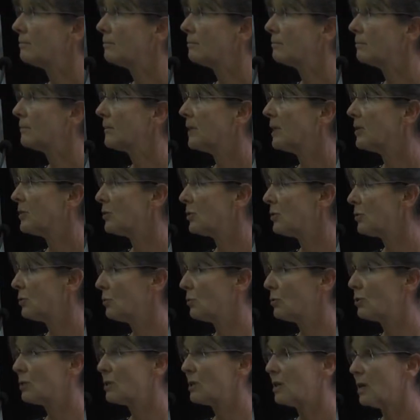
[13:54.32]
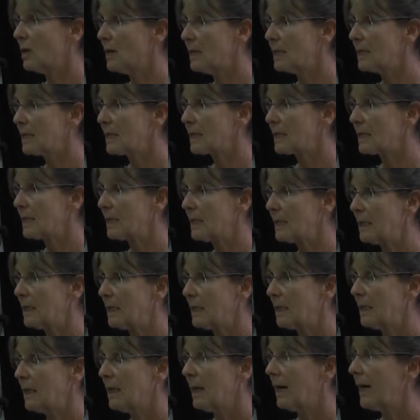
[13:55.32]
It's a huge task,
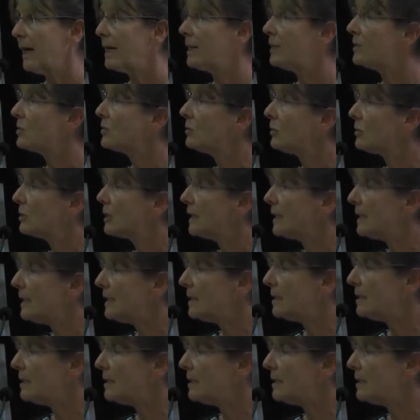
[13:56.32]
and it's not easy.